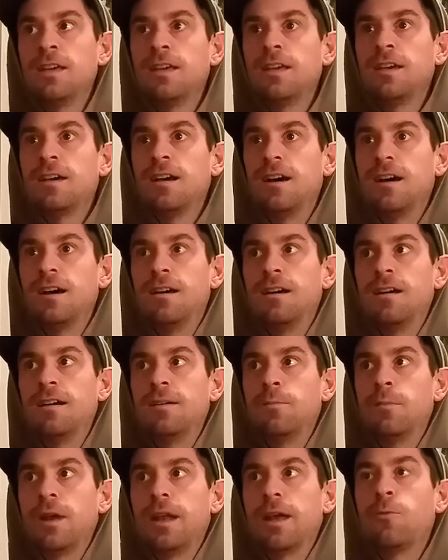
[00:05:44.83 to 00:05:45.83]

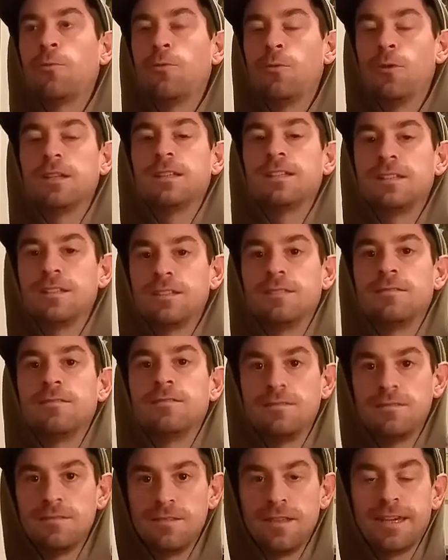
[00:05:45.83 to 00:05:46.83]
But I want to,
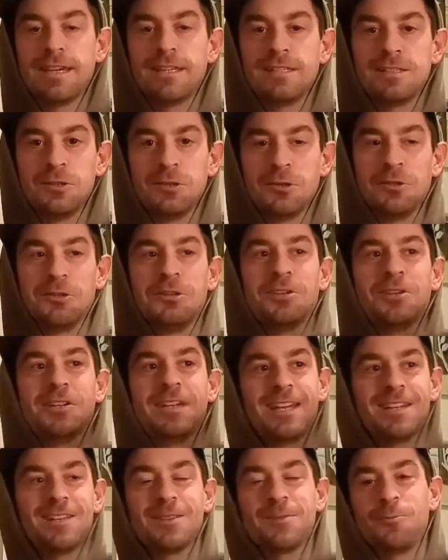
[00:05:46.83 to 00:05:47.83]
like I said earlier,
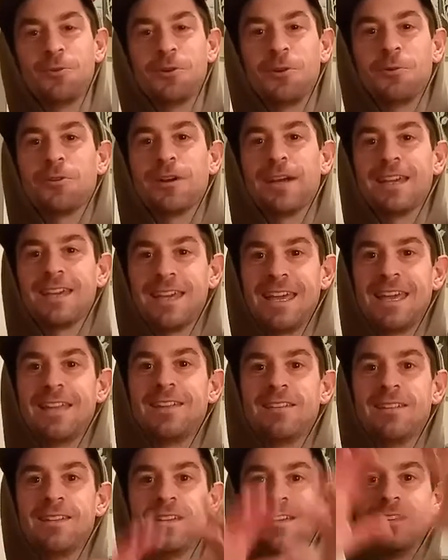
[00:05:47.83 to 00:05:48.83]
get to the point where I
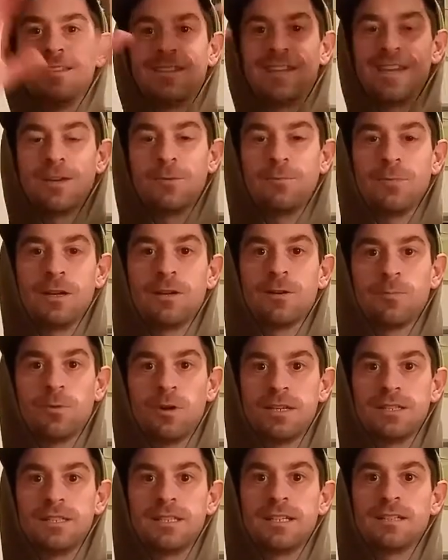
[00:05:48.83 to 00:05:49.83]
can take a bigger
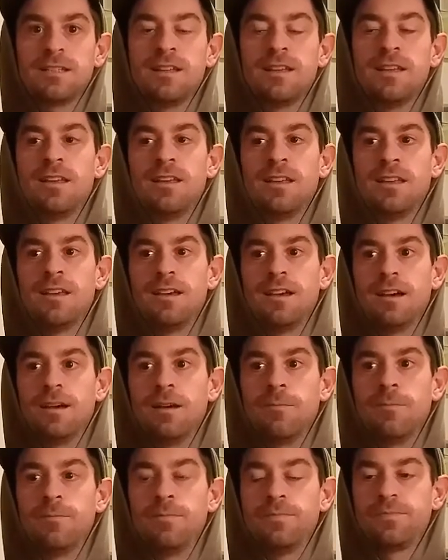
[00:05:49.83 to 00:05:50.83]
project
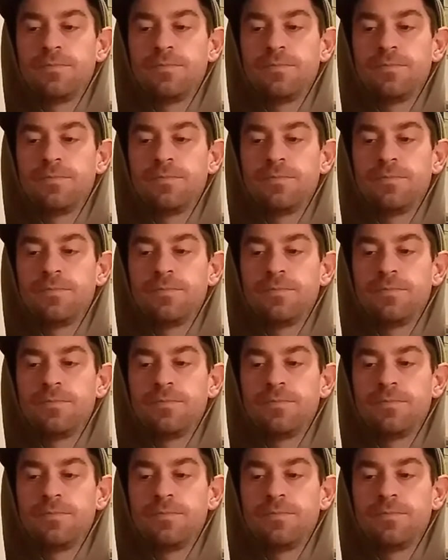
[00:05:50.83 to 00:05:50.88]
and